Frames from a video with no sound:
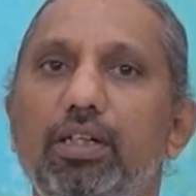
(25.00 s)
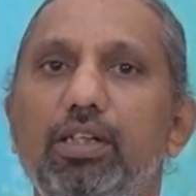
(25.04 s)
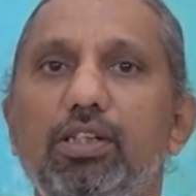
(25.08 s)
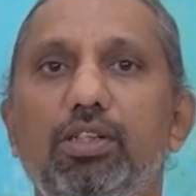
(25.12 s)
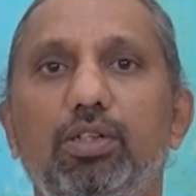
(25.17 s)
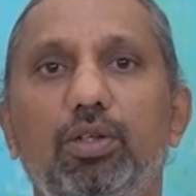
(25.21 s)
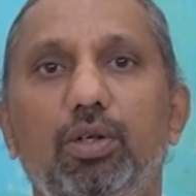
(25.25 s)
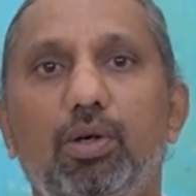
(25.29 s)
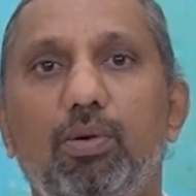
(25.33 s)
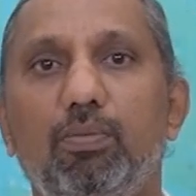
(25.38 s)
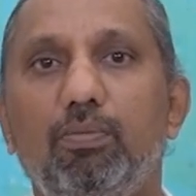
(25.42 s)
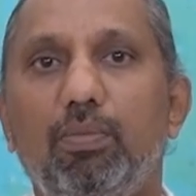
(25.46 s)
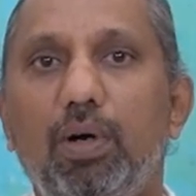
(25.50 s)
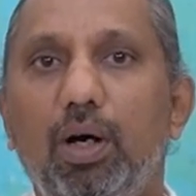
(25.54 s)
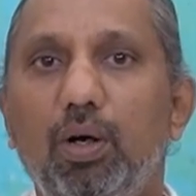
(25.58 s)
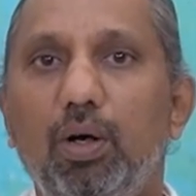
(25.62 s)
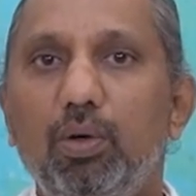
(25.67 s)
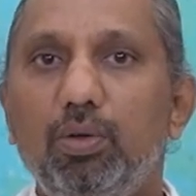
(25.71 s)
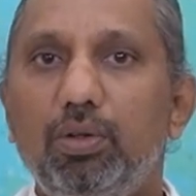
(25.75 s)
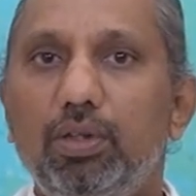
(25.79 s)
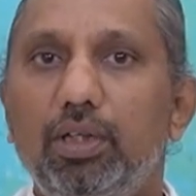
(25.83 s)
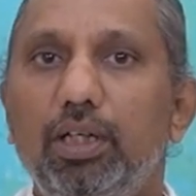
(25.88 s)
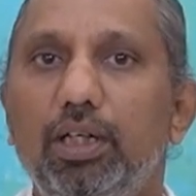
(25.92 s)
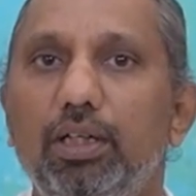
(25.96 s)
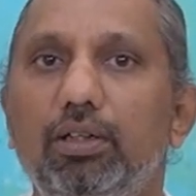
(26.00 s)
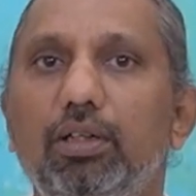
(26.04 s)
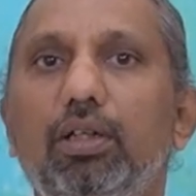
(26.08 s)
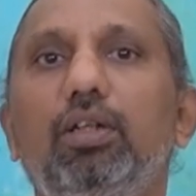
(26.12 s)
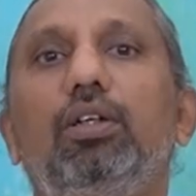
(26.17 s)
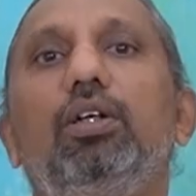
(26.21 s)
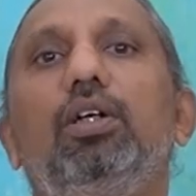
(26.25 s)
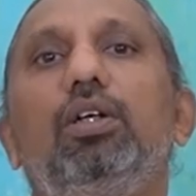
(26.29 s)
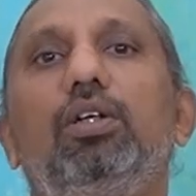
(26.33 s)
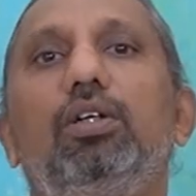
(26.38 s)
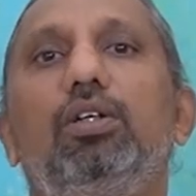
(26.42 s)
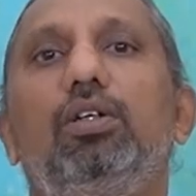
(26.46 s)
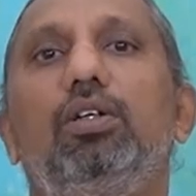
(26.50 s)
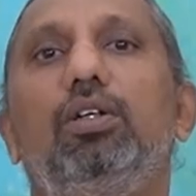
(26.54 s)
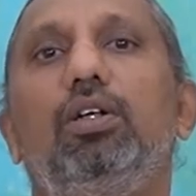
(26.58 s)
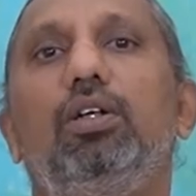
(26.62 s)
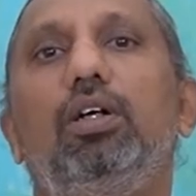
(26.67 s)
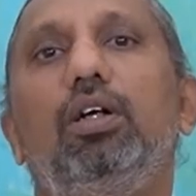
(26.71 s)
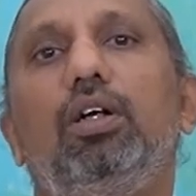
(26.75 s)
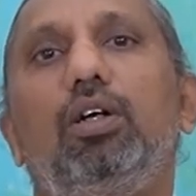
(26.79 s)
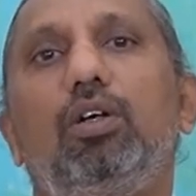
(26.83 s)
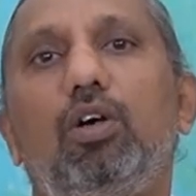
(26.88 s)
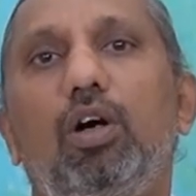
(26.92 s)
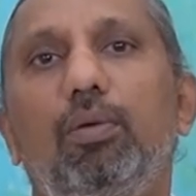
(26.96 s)
is your mouth in a,
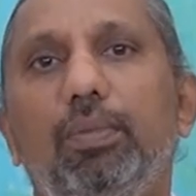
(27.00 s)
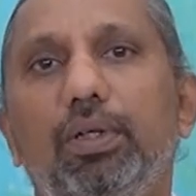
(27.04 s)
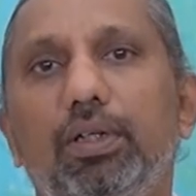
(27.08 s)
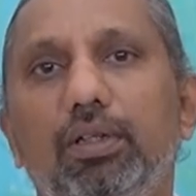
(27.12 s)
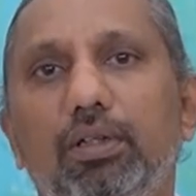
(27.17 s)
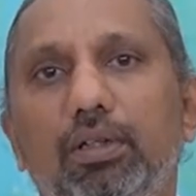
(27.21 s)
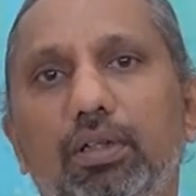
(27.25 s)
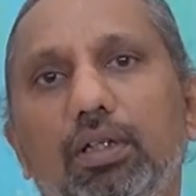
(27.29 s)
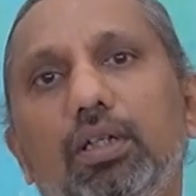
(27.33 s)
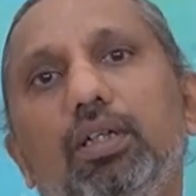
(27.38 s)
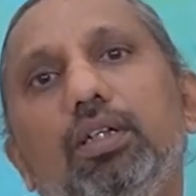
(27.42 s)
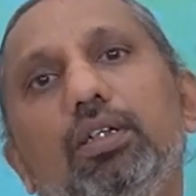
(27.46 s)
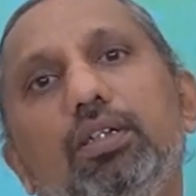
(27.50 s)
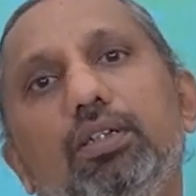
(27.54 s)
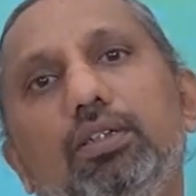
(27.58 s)
common uh,